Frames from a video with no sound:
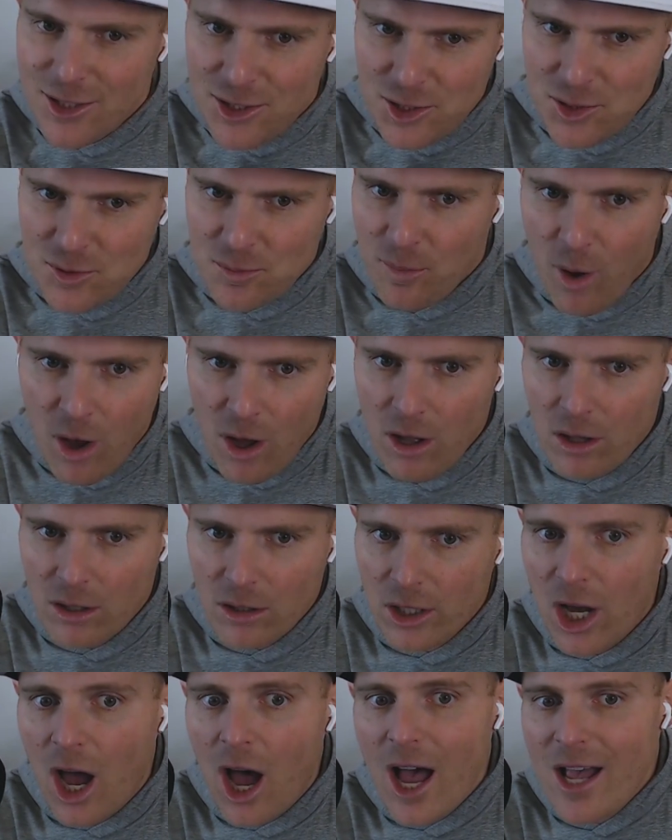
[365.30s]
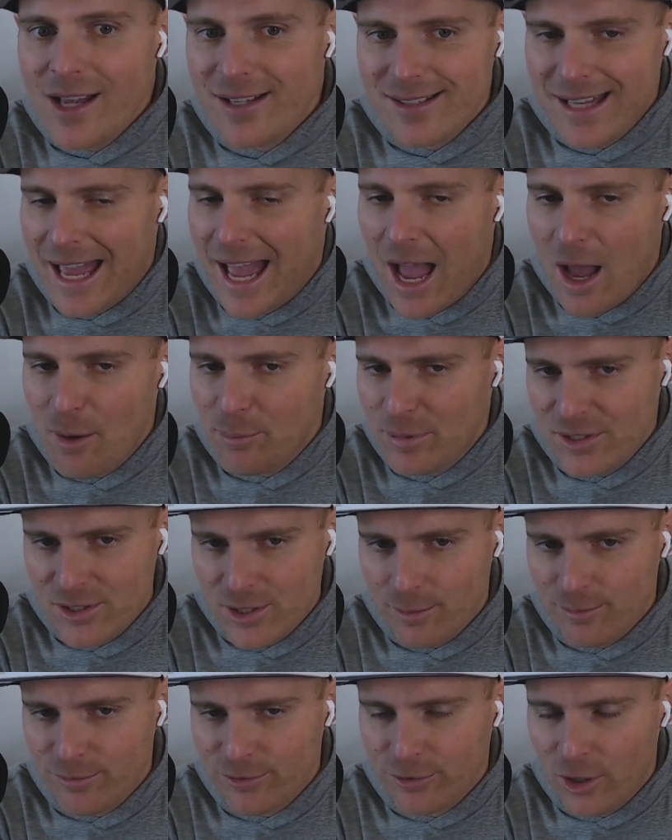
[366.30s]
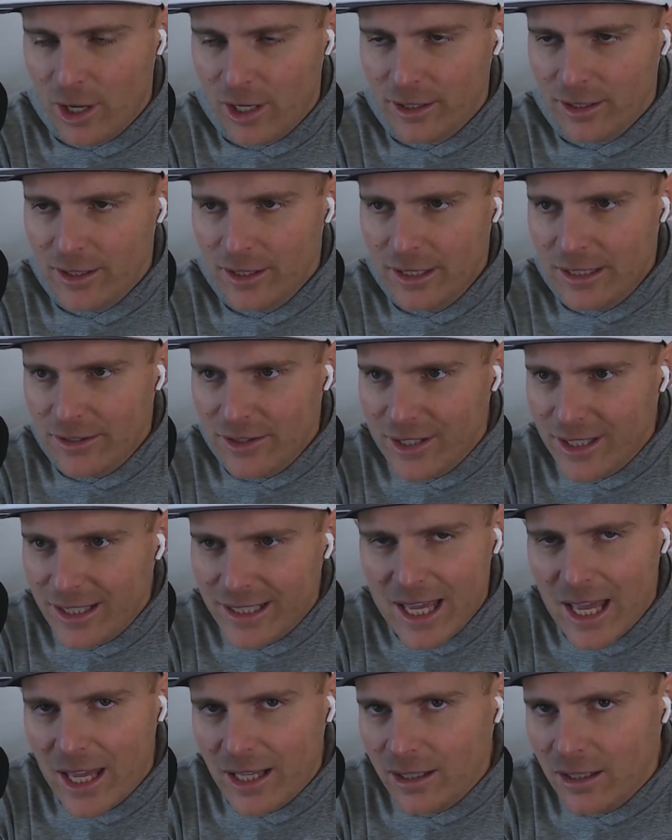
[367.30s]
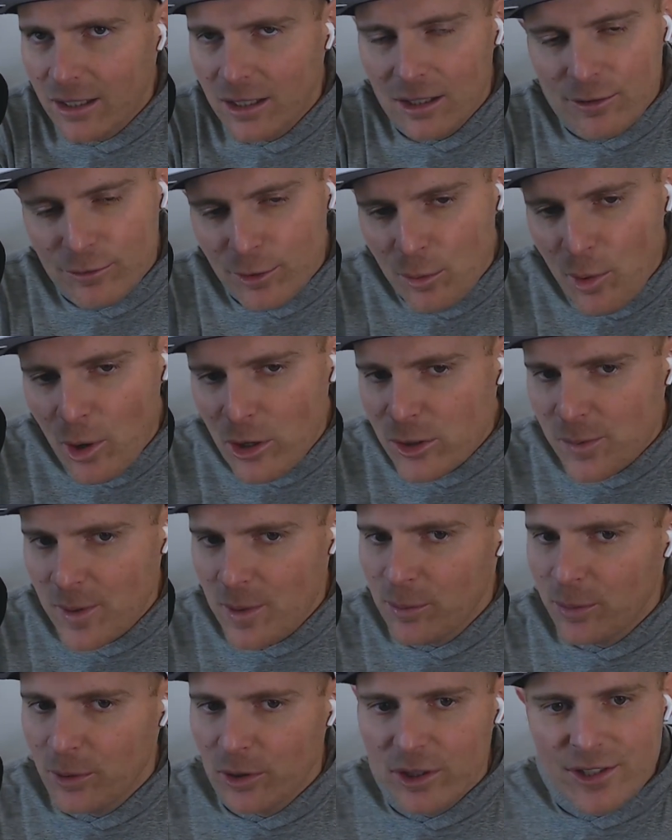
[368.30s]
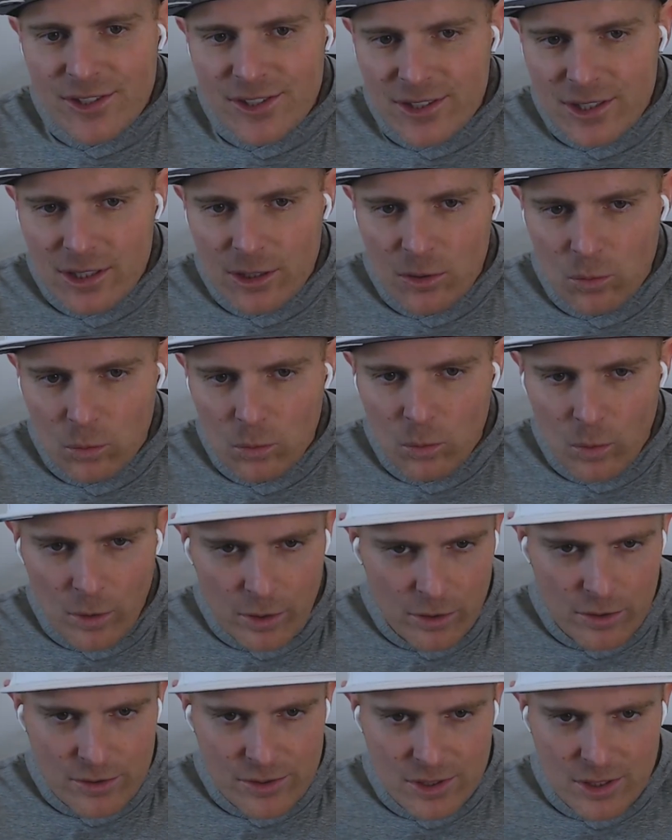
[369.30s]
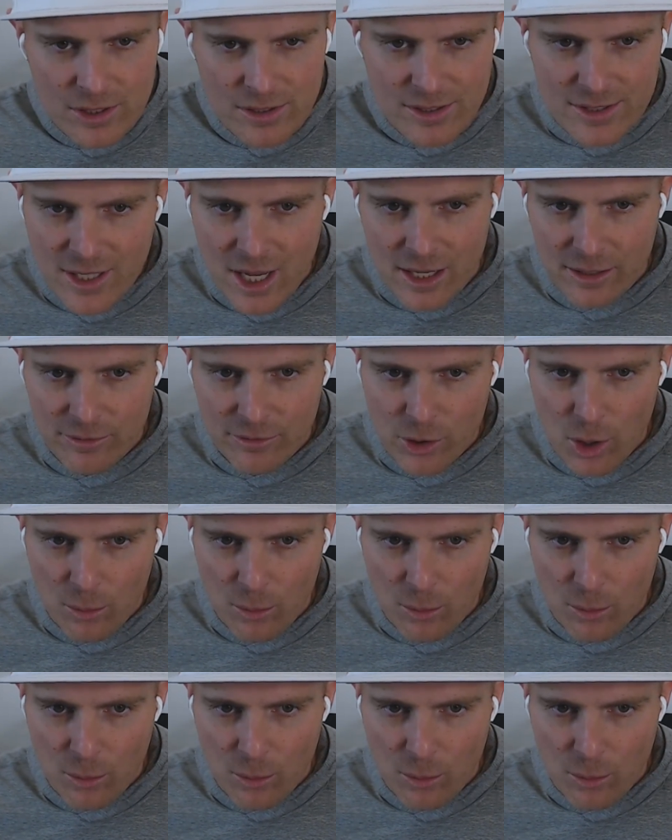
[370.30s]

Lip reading: small cost that happens up front, that again, for most people, it's still one of those things that's kind of a